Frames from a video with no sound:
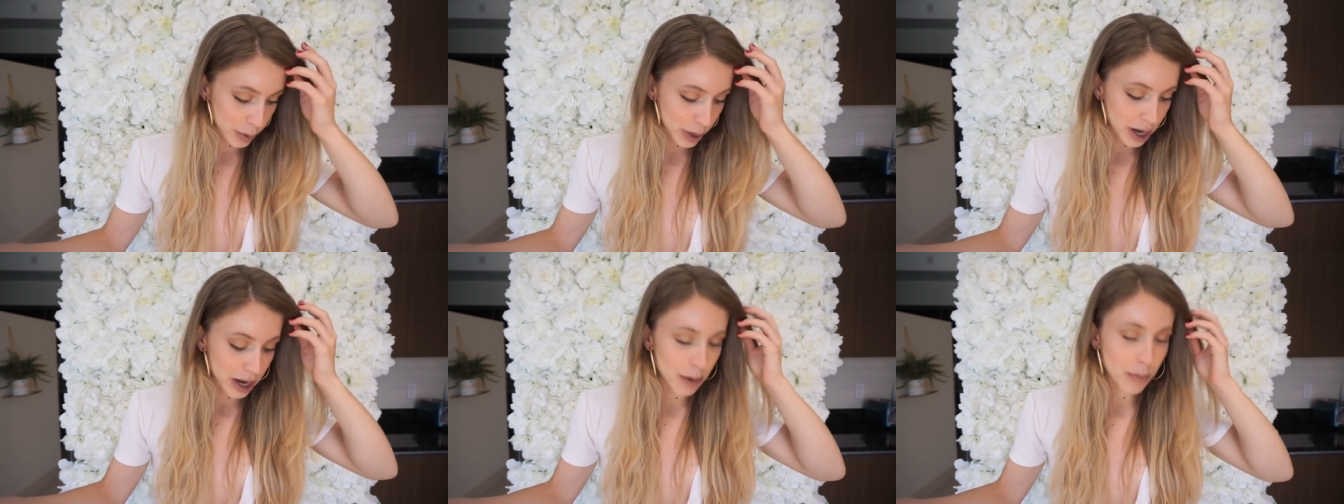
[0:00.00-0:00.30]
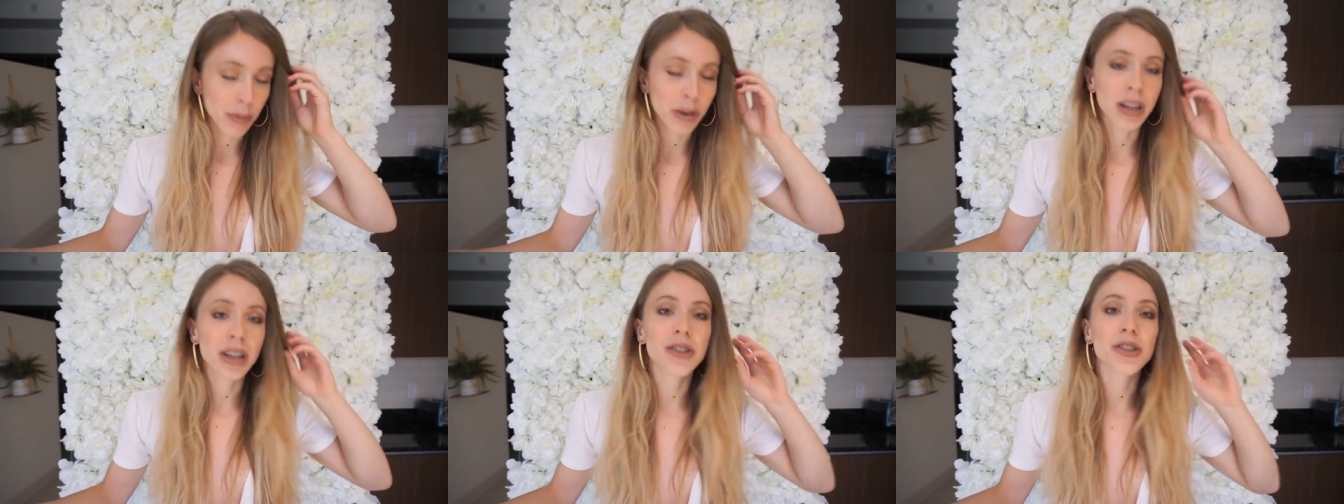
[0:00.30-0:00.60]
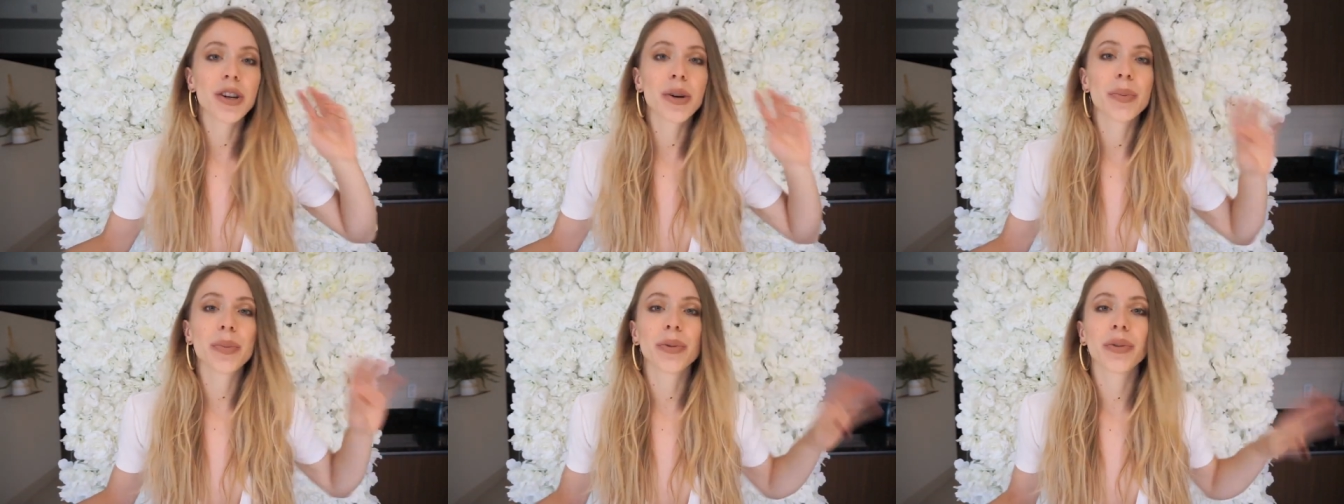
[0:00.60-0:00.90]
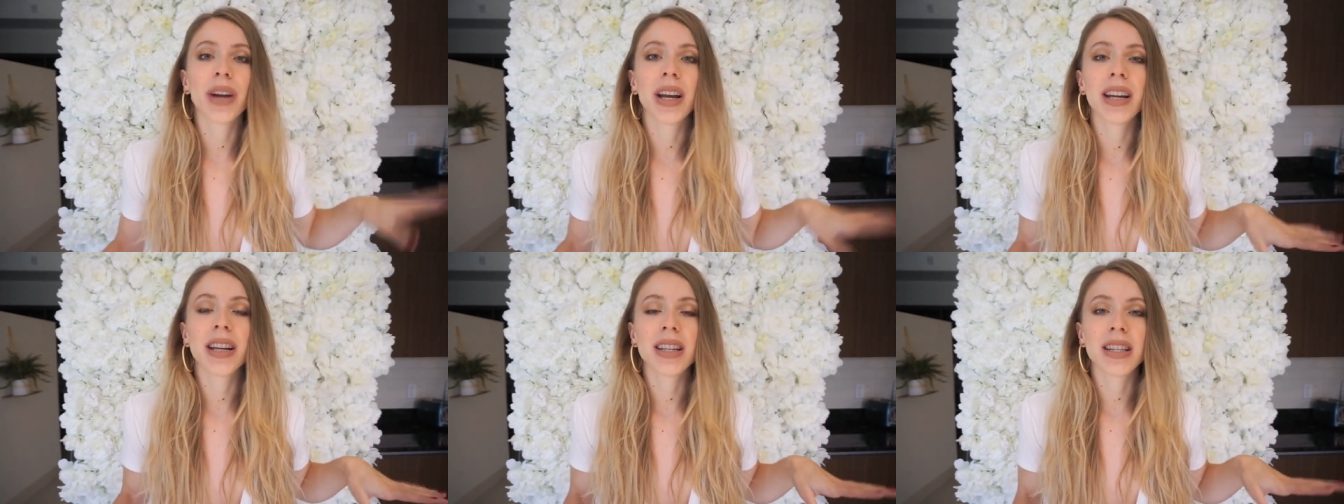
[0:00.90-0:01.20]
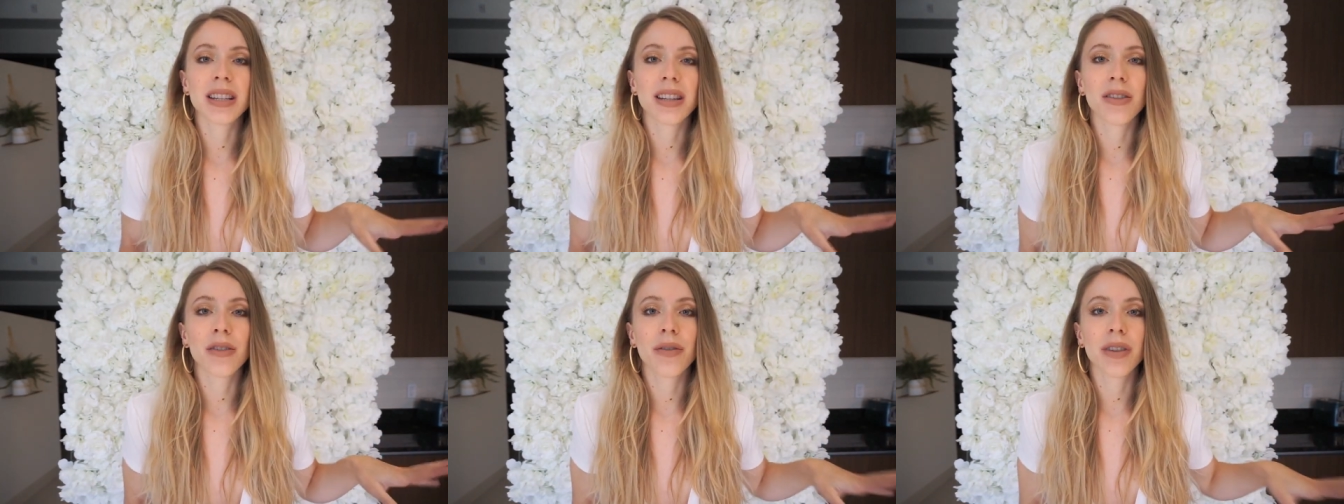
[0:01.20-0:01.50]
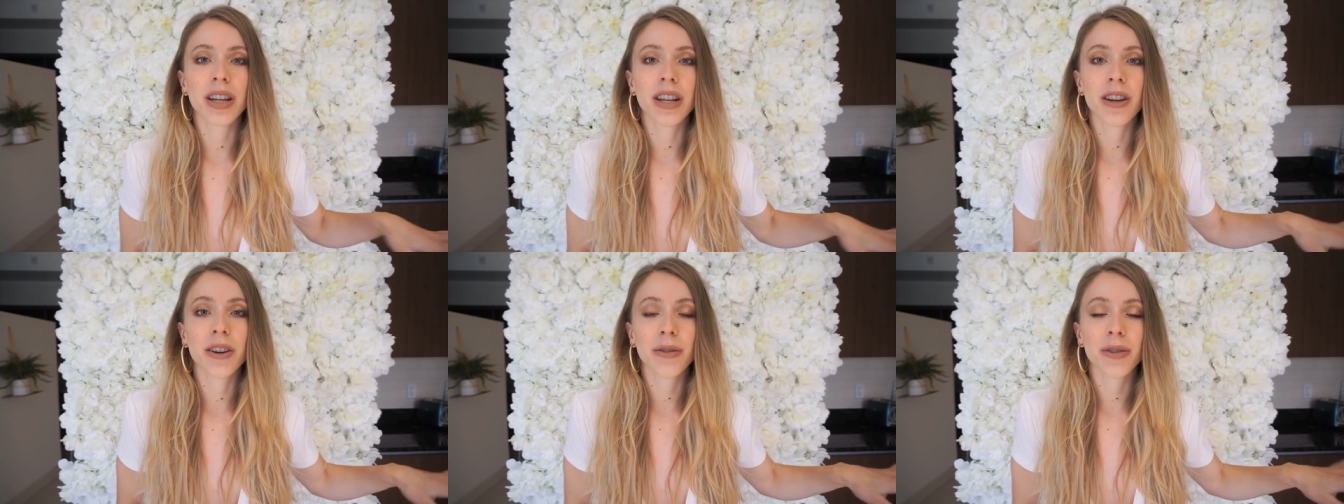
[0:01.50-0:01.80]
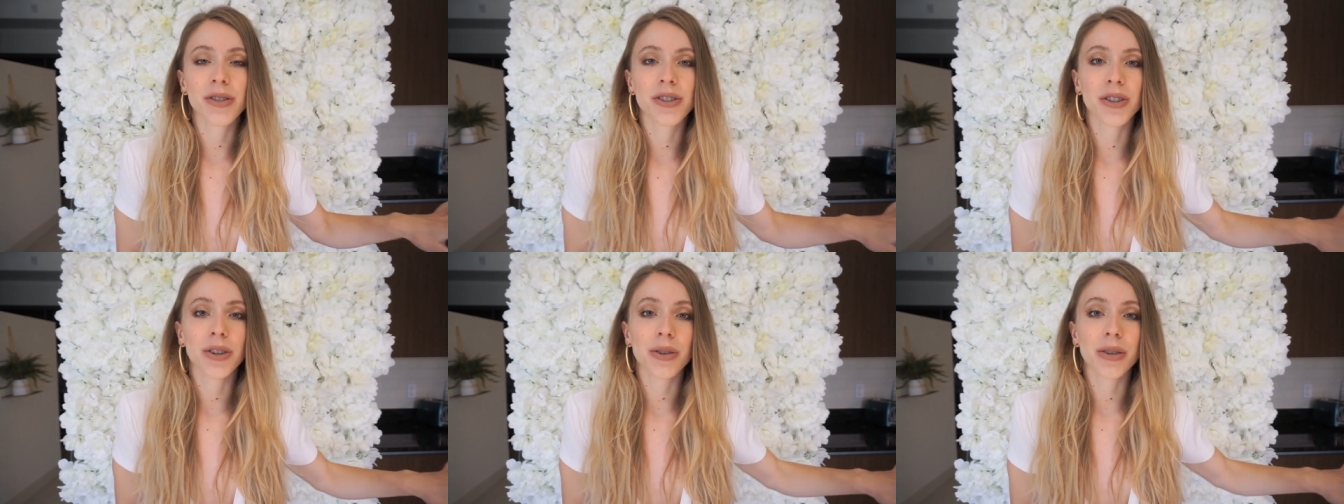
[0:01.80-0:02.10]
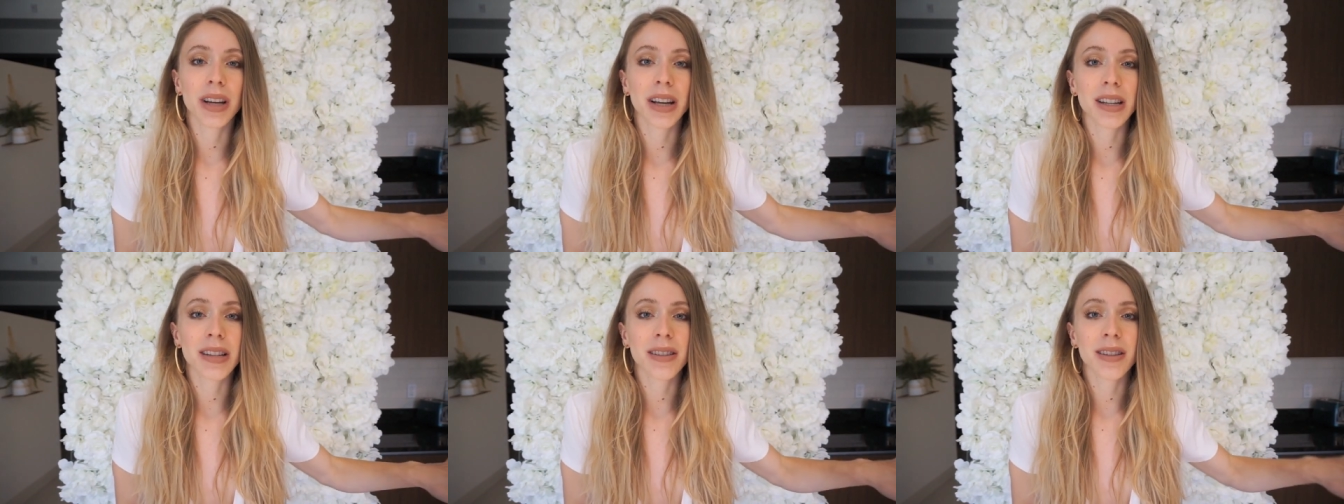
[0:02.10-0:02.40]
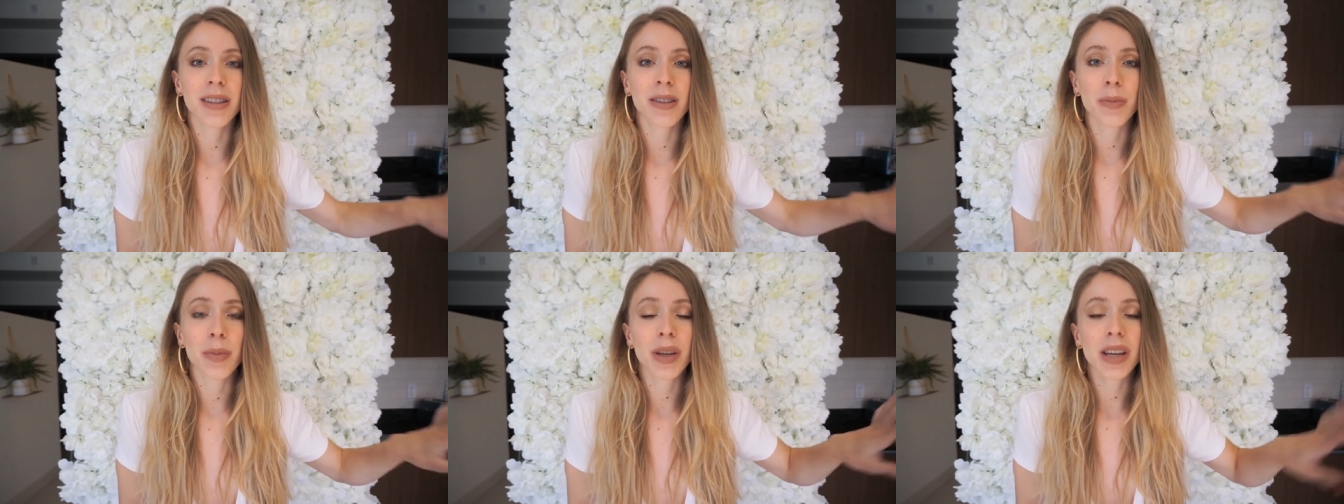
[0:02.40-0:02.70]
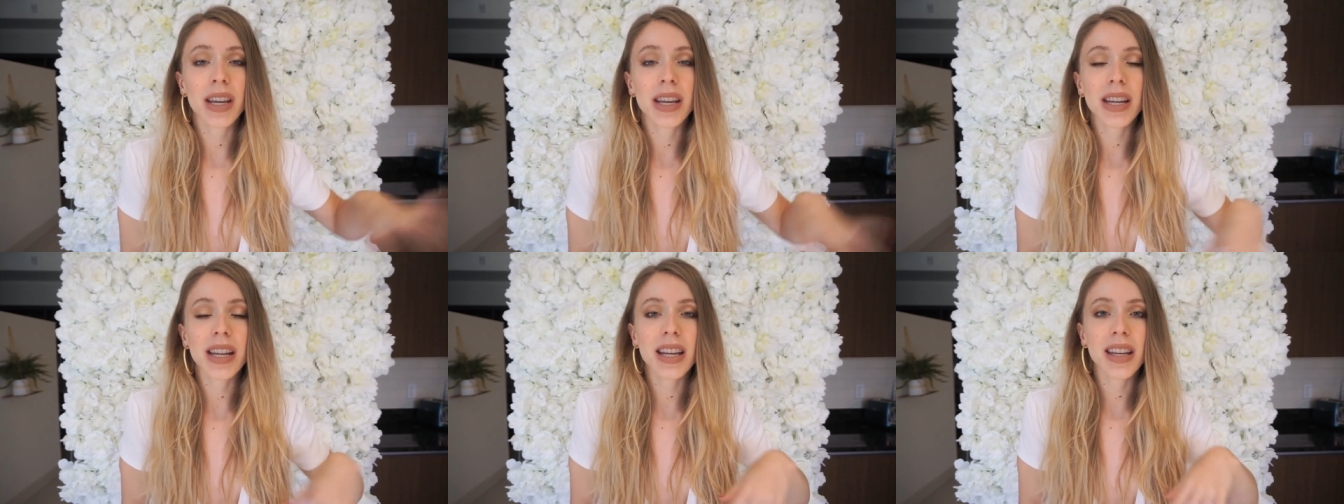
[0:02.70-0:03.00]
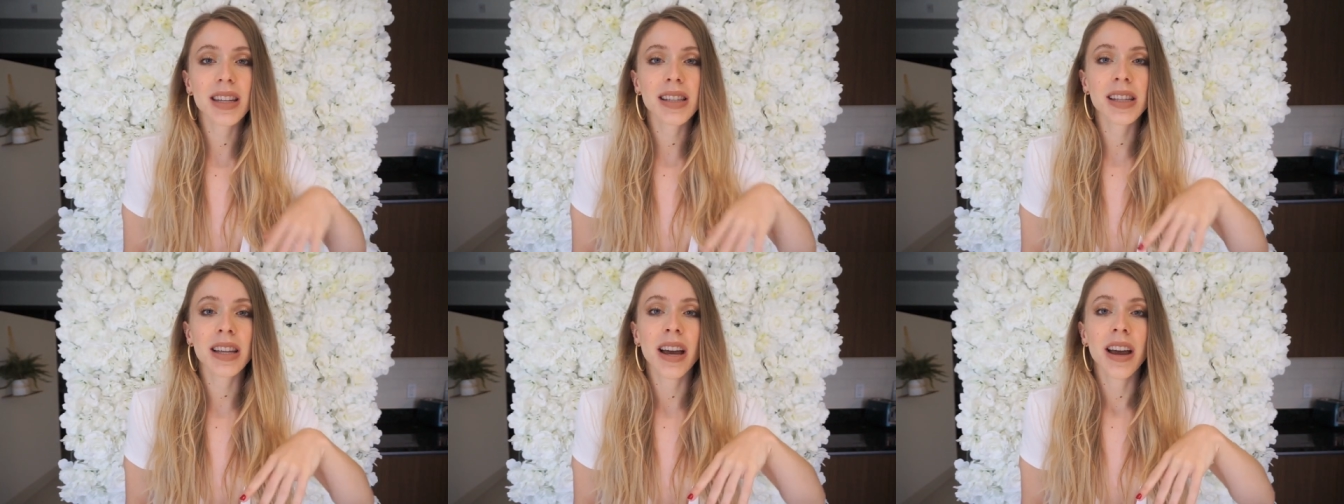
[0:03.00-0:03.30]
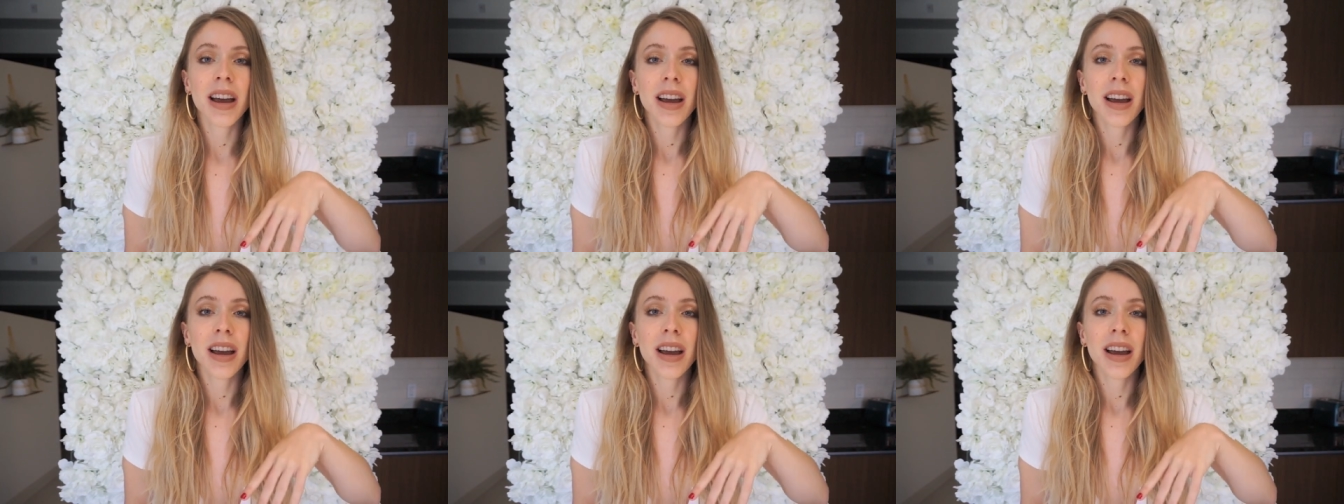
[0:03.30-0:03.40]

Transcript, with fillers: but I'm gonna jump right into the video and show you guys these bikinis.